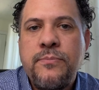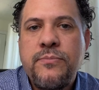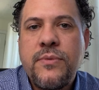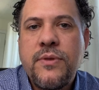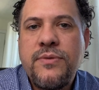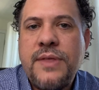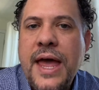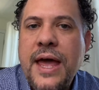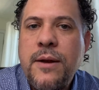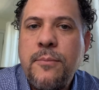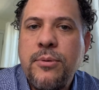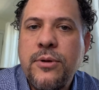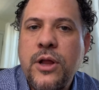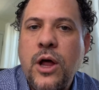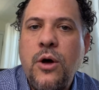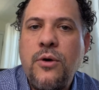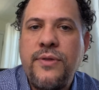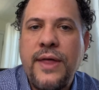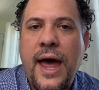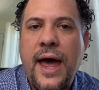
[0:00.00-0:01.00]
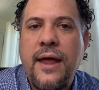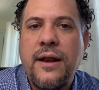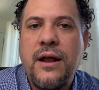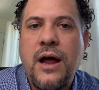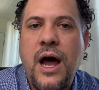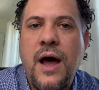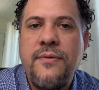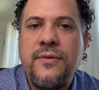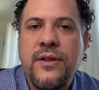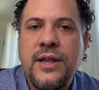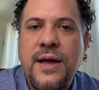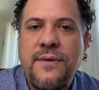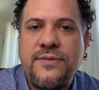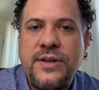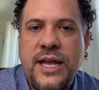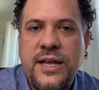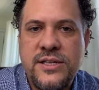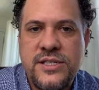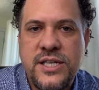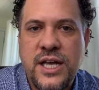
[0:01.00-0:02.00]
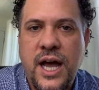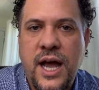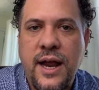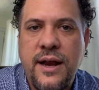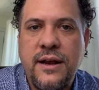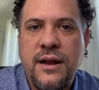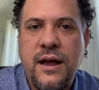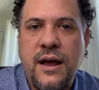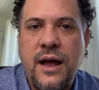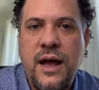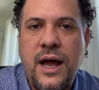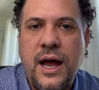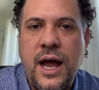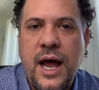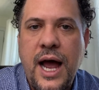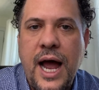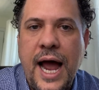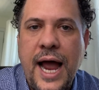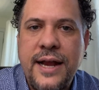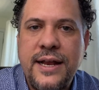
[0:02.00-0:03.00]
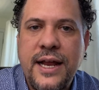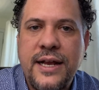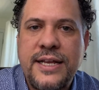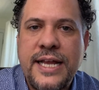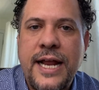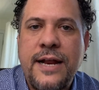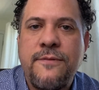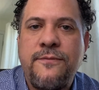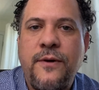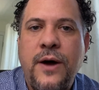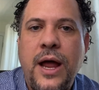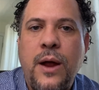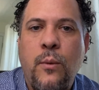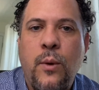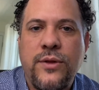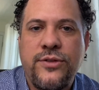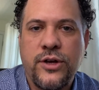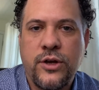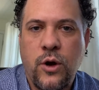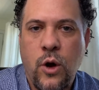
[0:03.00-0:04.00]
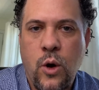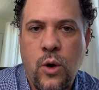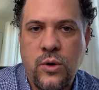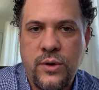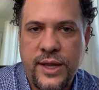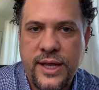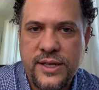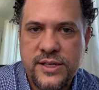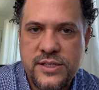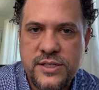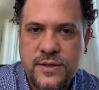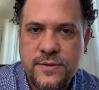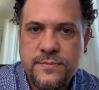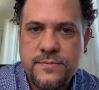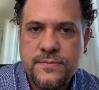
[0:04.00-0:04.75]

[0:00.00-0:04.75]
Then below that, on the left-hand side, I identify what the goal is.